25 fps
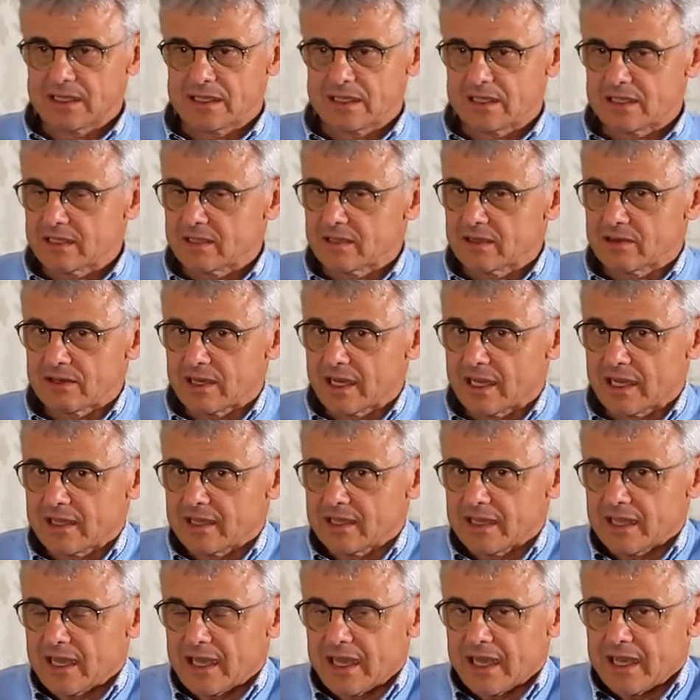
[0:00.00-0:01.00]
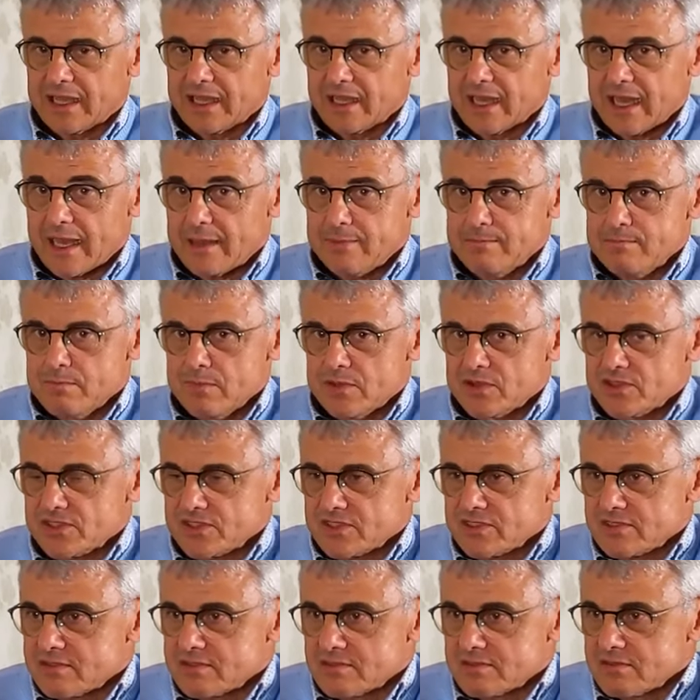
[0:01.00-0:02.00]
You know, I
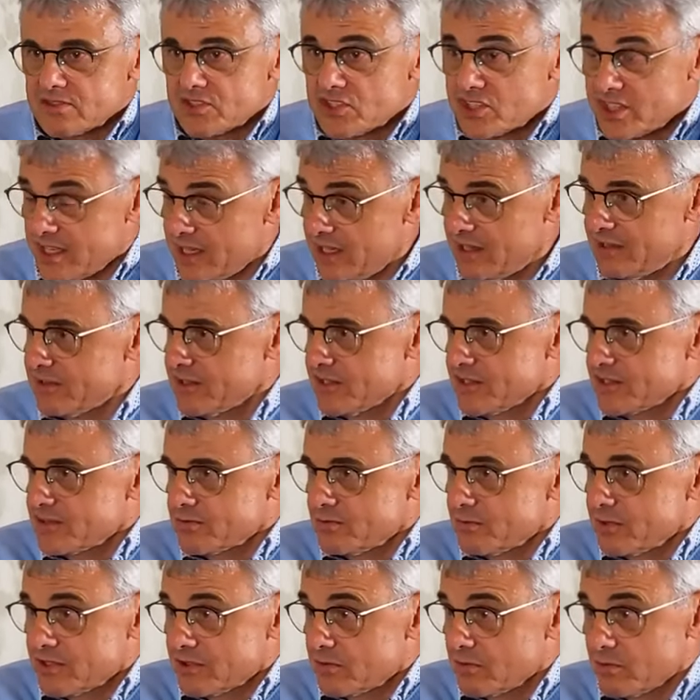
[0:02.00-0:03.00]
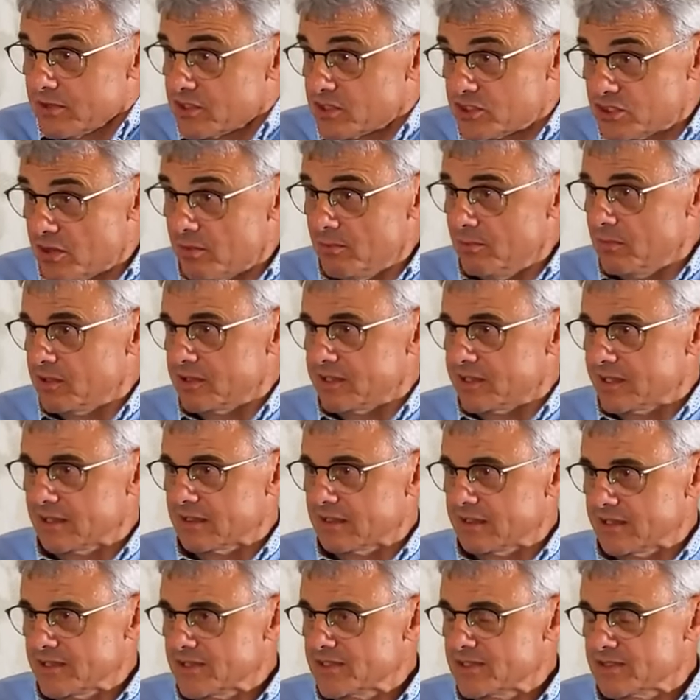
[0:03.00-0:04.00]
must share this with somebody
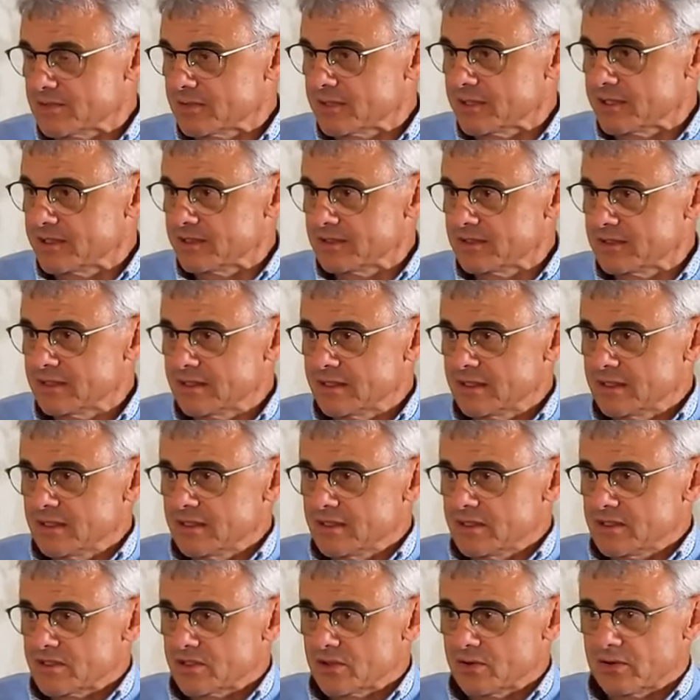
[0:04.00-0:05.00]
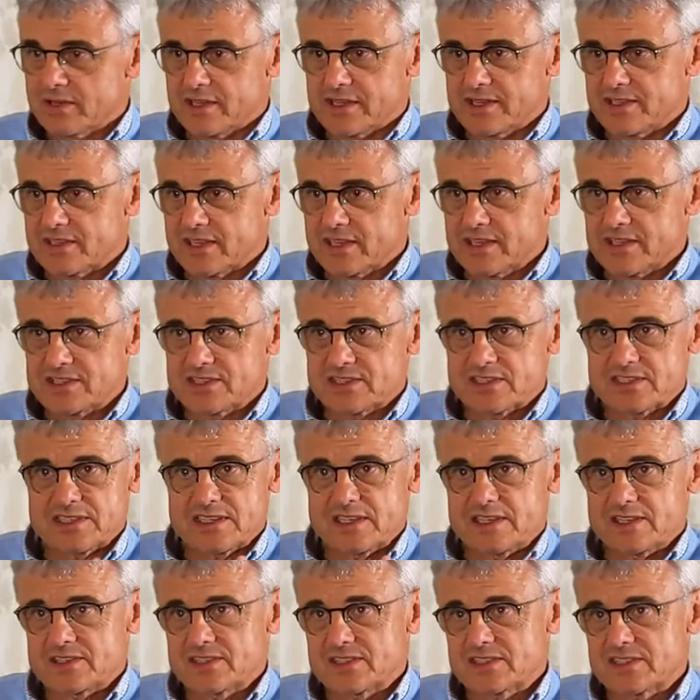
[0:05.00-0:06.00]
at least, right? So it's
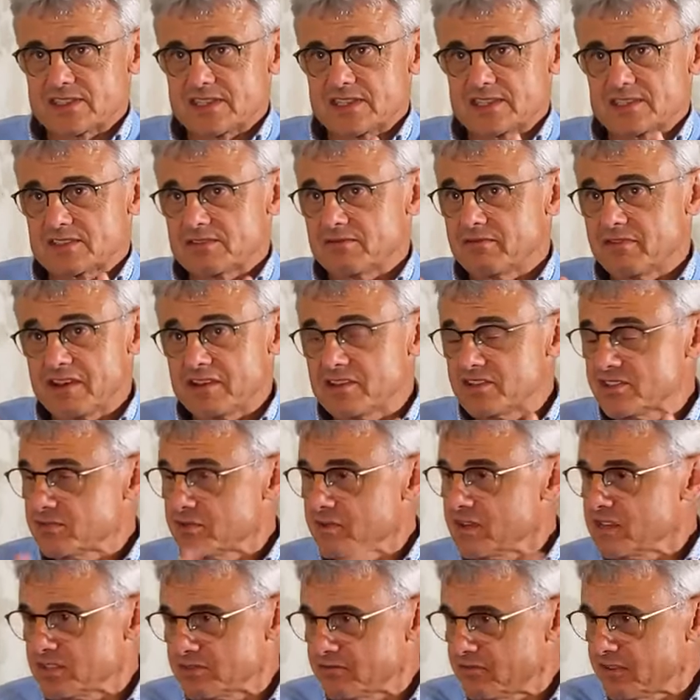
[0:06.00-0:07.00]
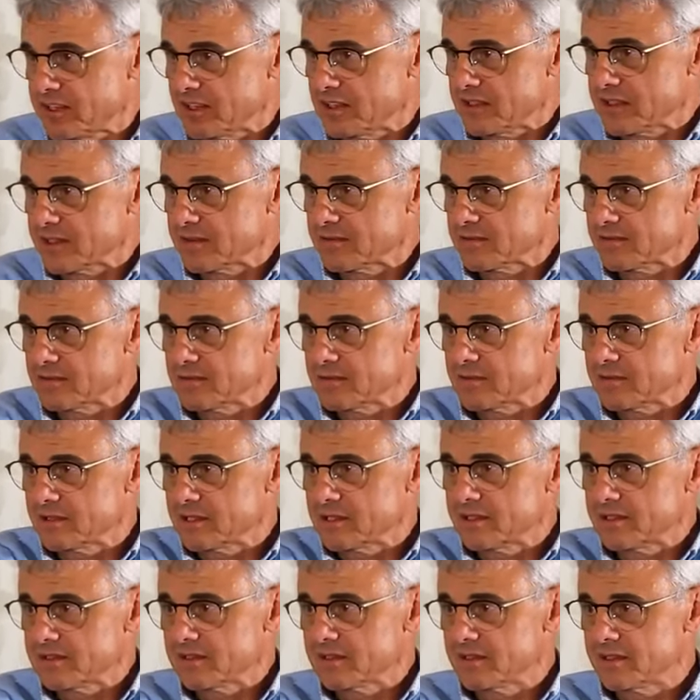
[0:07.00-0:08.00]
a very strange feeling,
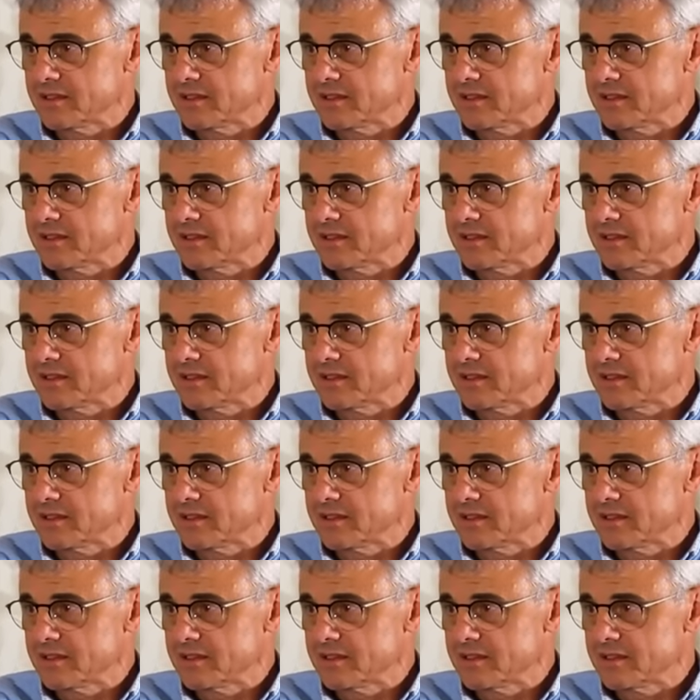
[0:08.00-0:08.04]
right?